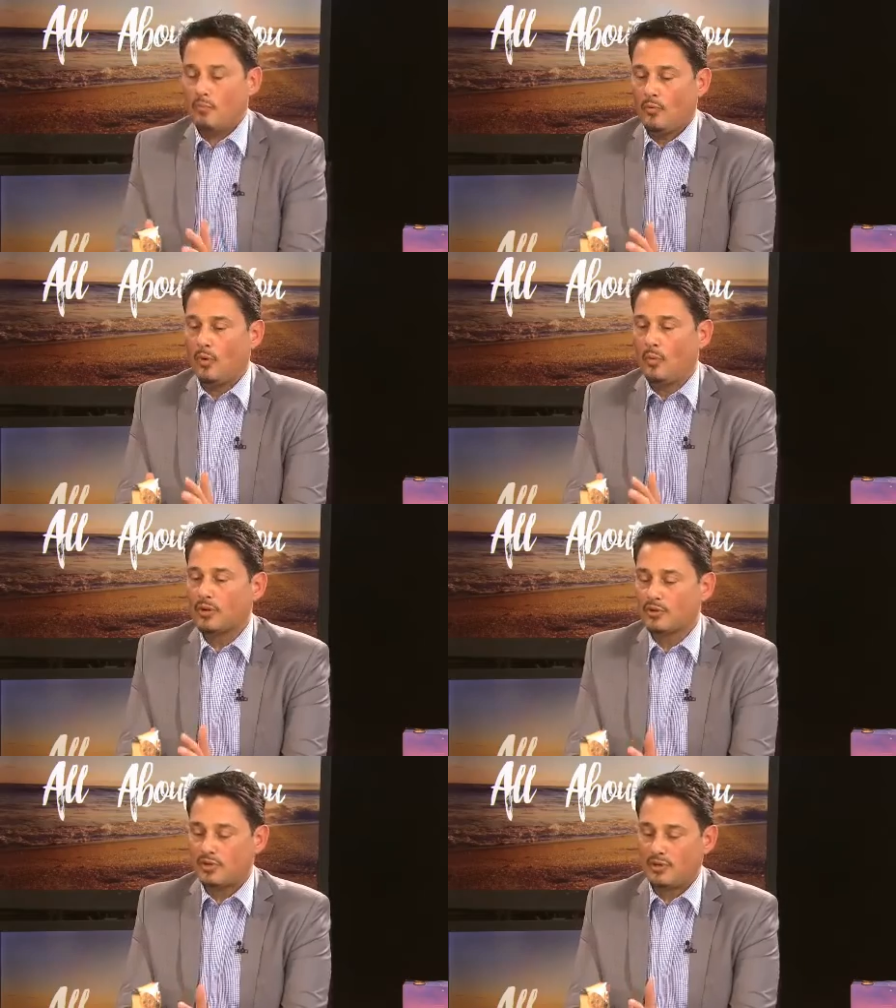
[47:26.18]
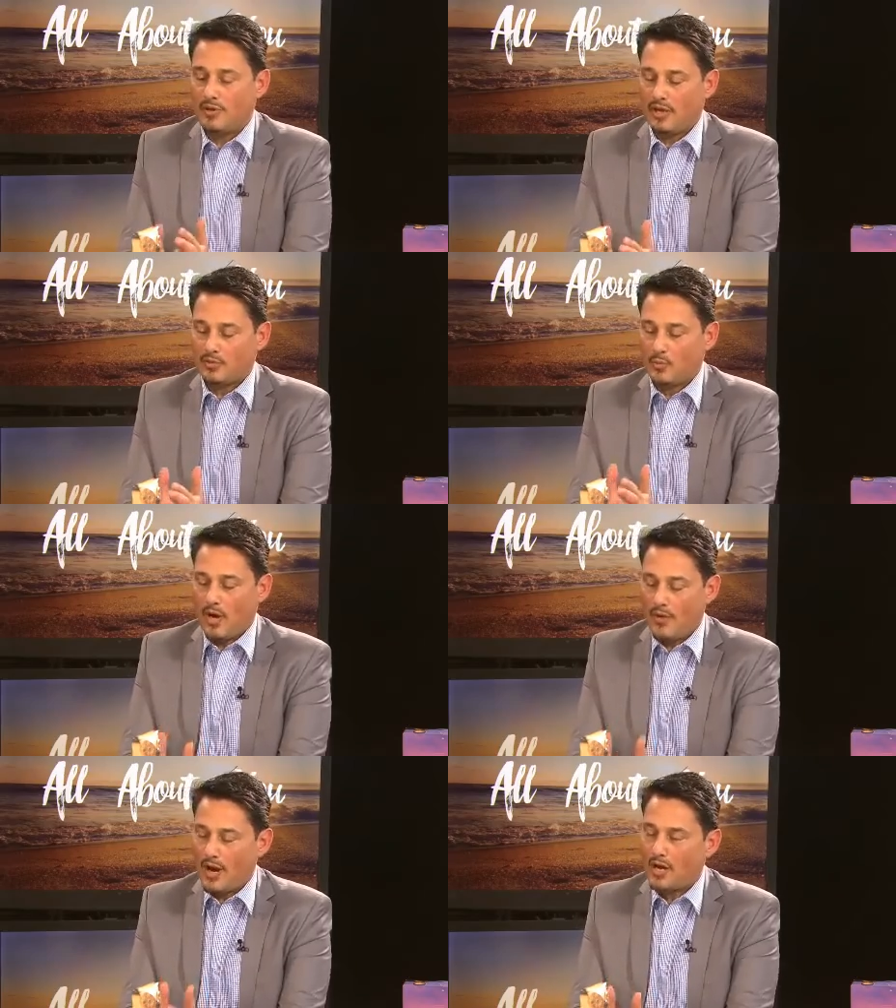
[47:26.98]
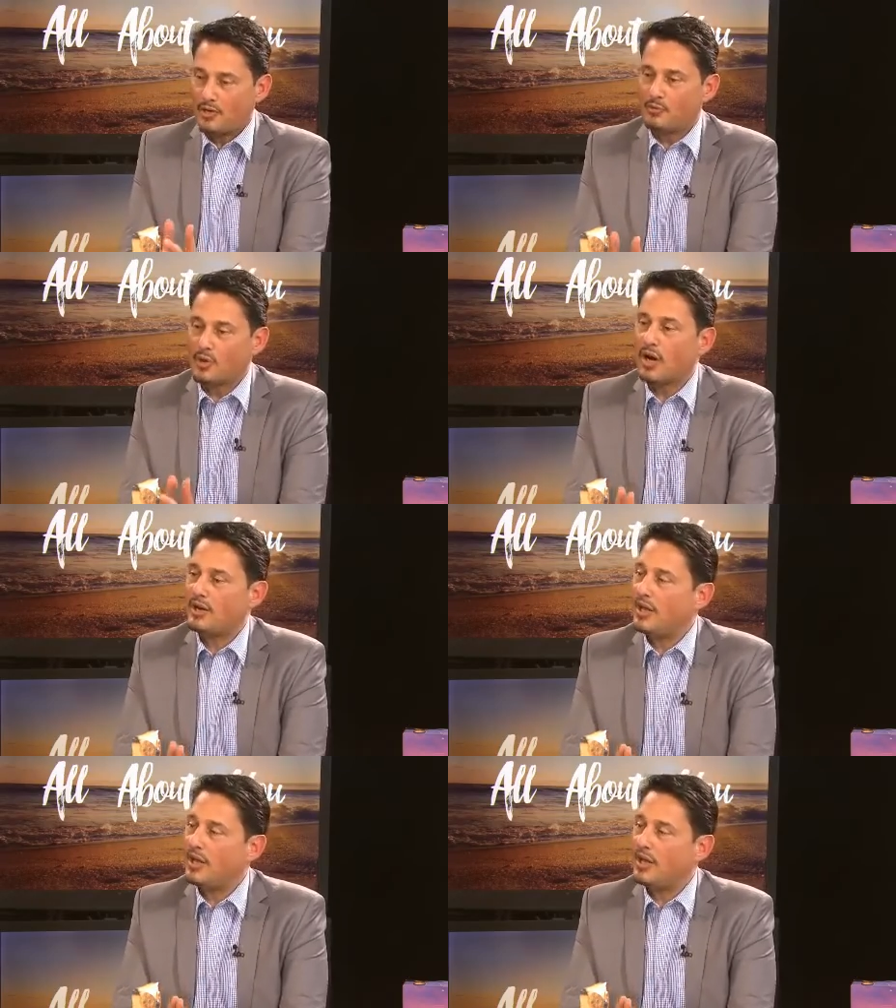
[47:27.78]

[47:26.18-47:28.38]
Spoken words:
we're concerned about is where are you right